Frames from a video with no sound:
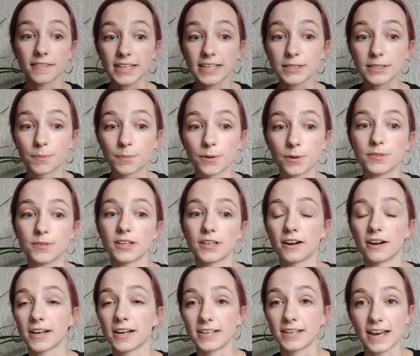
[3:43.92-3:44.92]
These
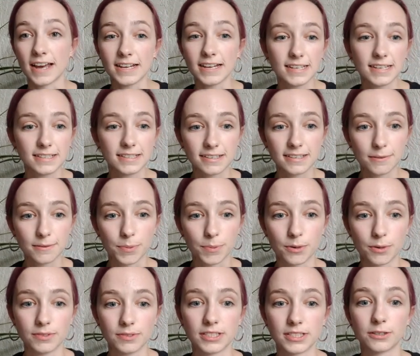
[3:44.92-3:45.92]
bones are connected to the
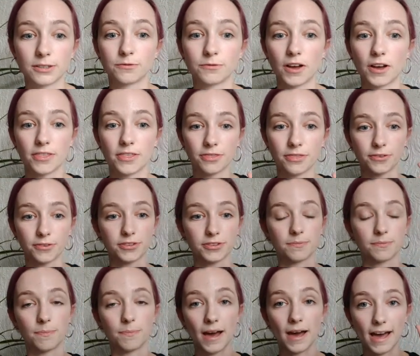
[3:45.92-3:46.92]
bones that run
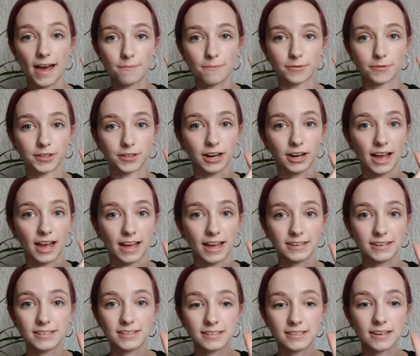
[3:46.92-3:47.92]
through the palm of your
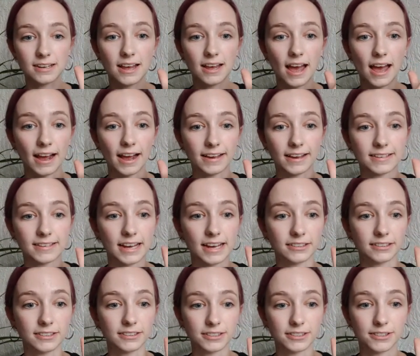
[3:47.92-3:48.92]
hand and
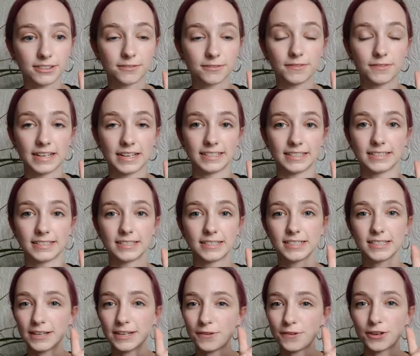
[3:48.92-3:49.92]
connect to your
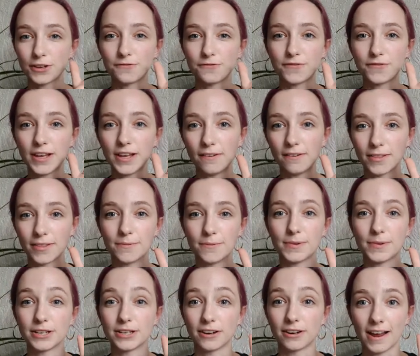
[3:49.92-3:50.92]
wrist. See if you can feel
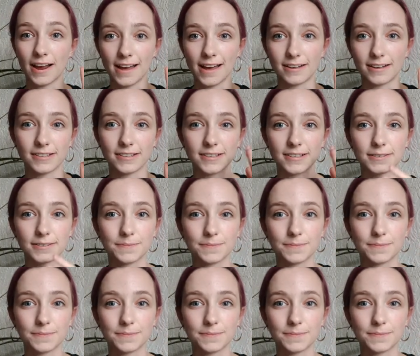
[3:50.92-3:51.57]
them in your hand.